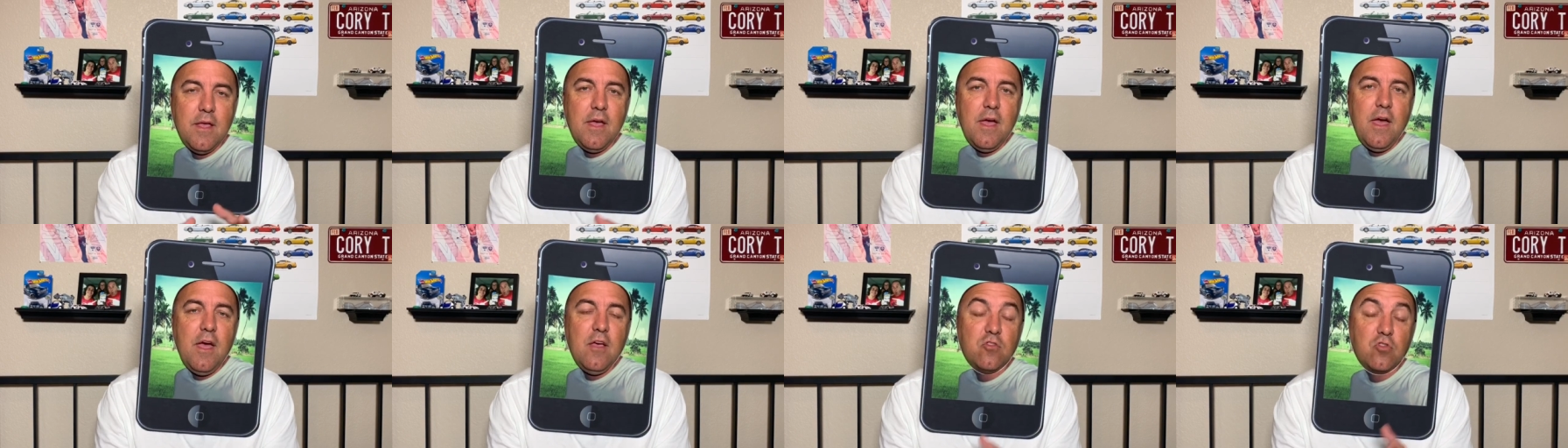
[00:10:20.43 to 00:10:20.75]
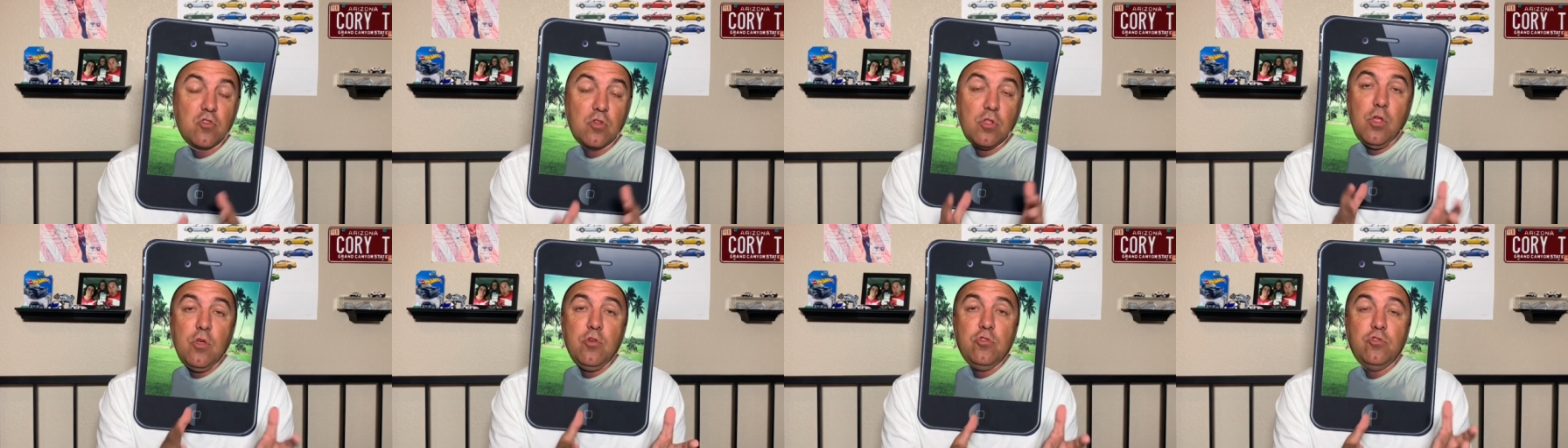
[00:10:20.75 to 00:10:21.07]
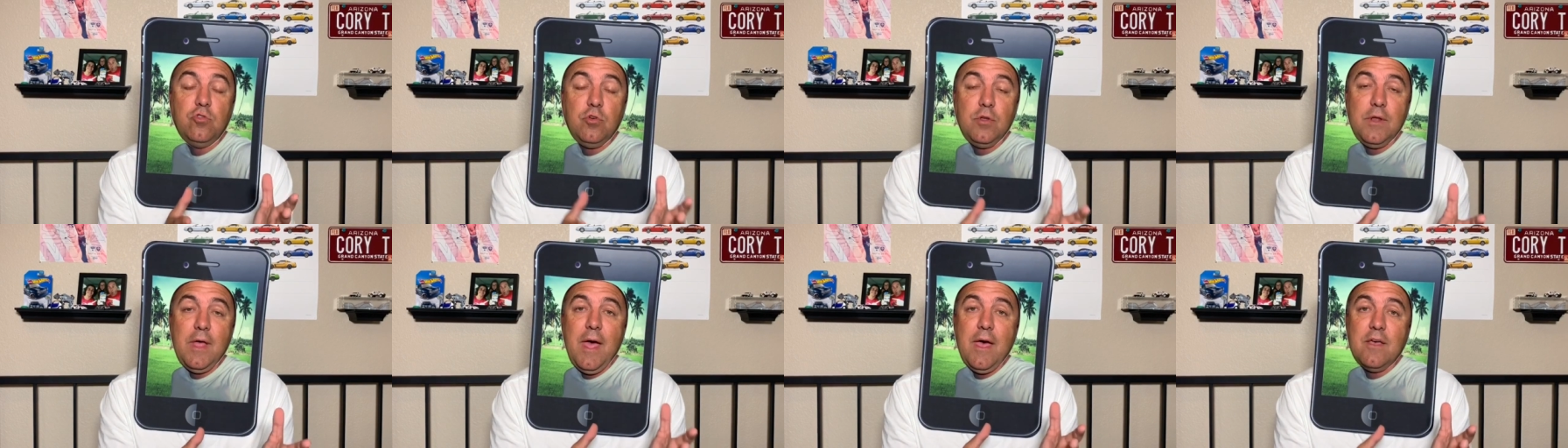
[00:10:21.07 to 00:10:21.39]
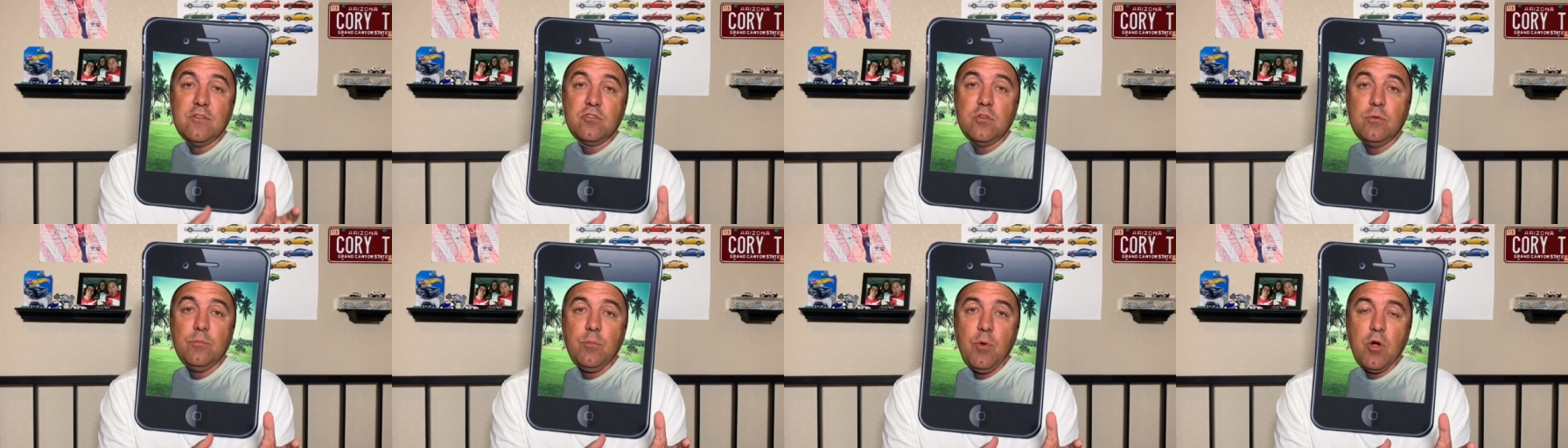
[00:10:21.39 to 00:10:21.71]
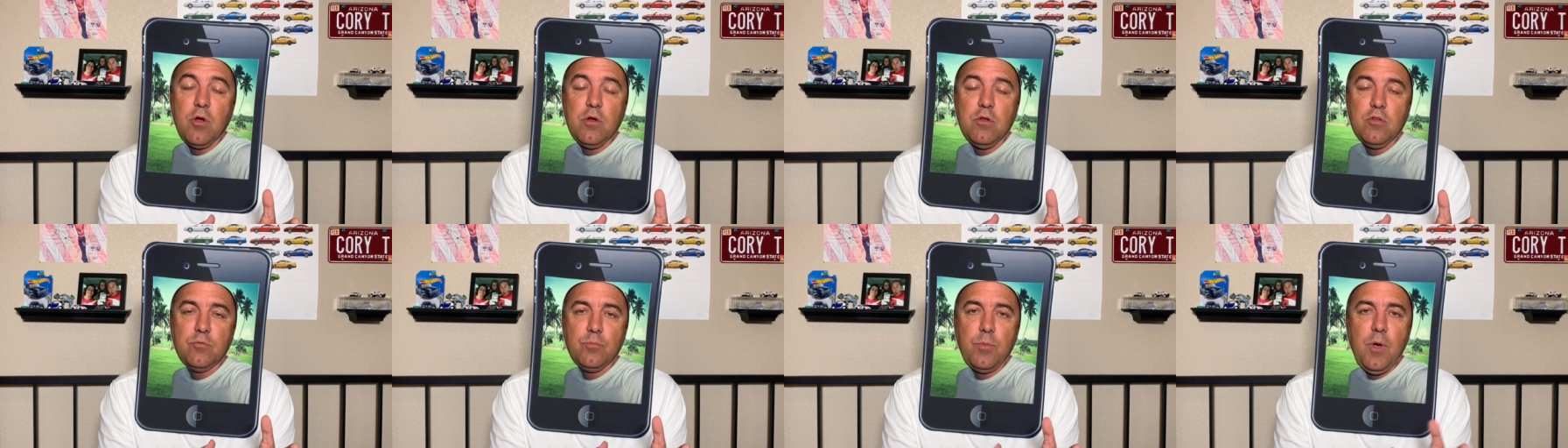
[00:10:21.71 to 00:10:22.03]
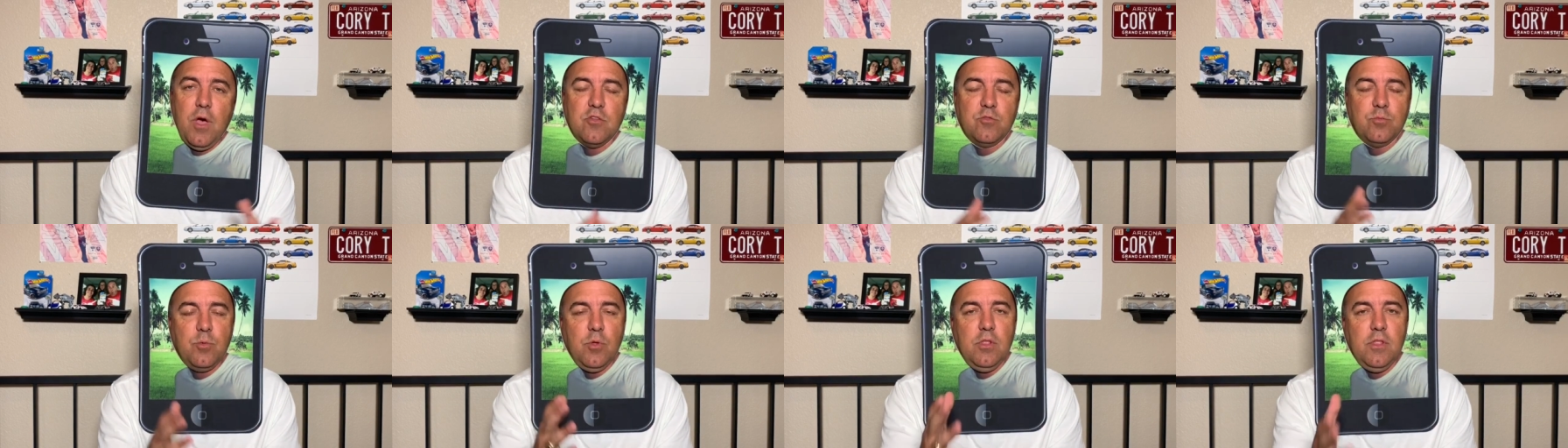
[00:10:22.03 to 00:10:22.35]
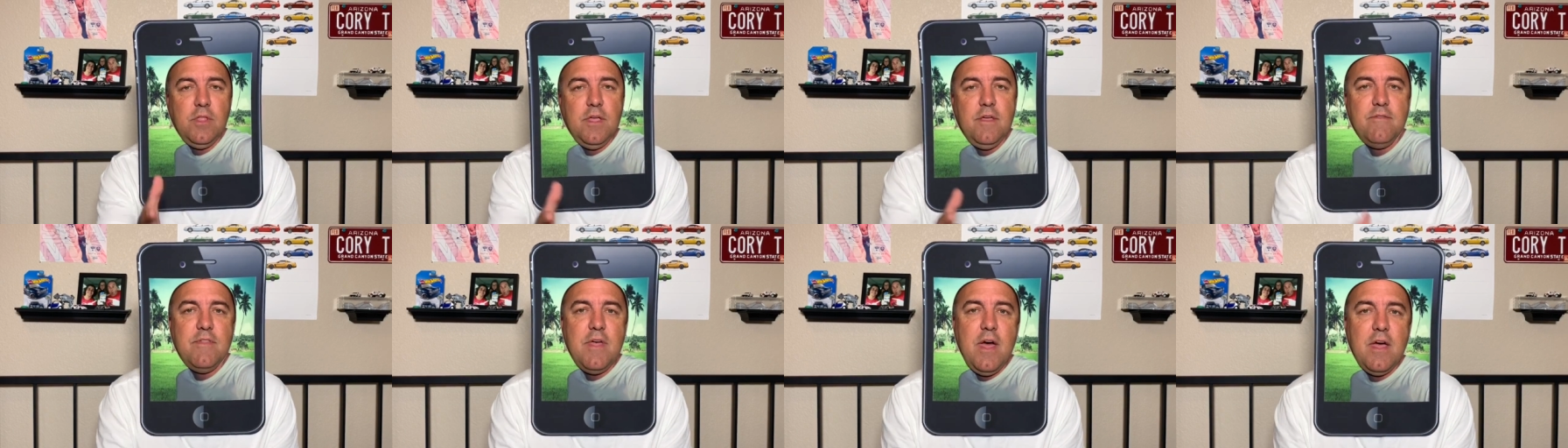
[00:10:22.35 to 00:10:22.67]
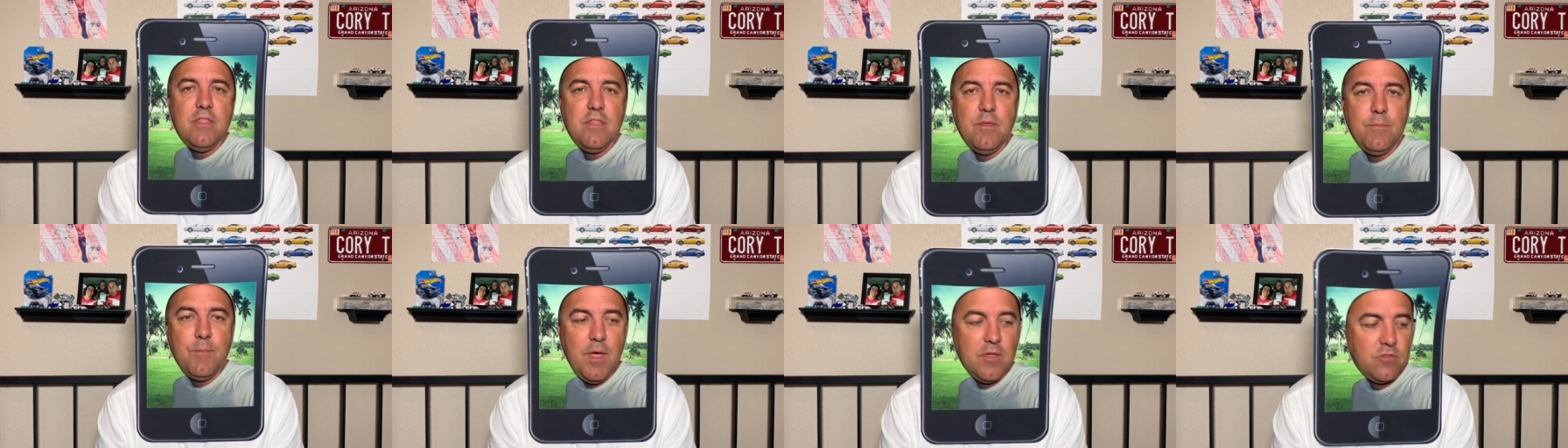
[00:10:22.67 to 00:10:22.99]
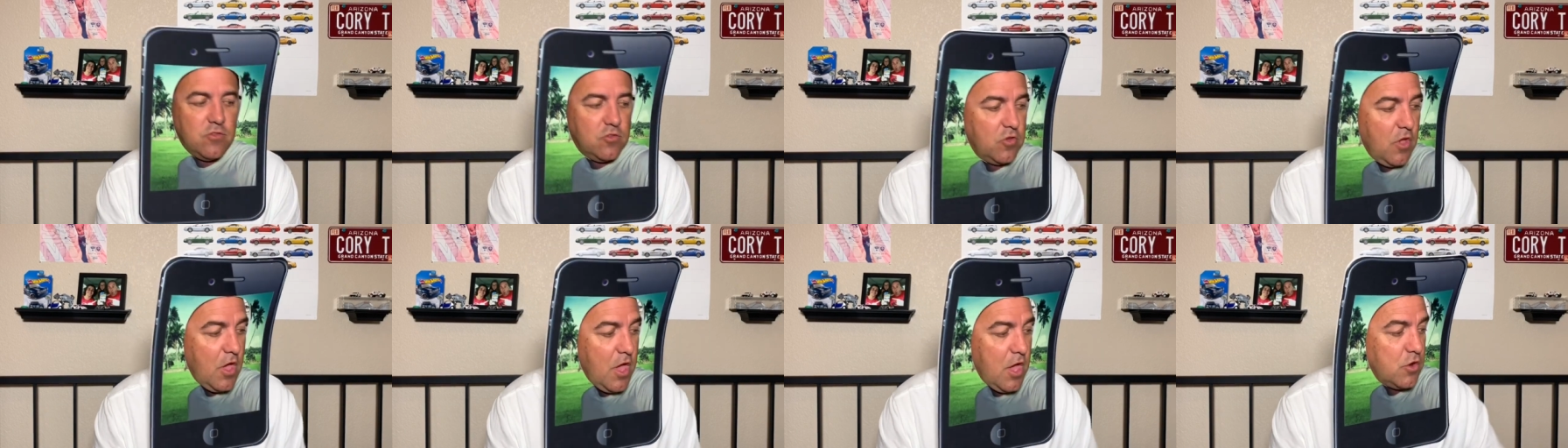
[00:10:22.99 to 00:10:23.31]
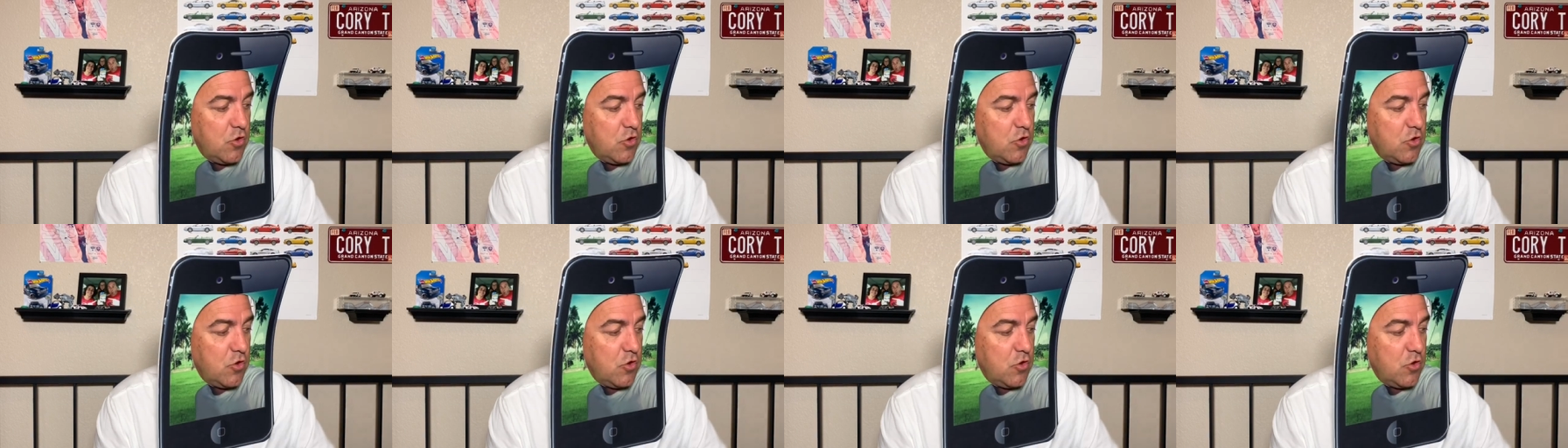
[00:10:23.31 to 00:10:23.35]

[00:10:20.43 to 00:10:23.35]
as close to an Aston Martin as possible? Leave that in the message.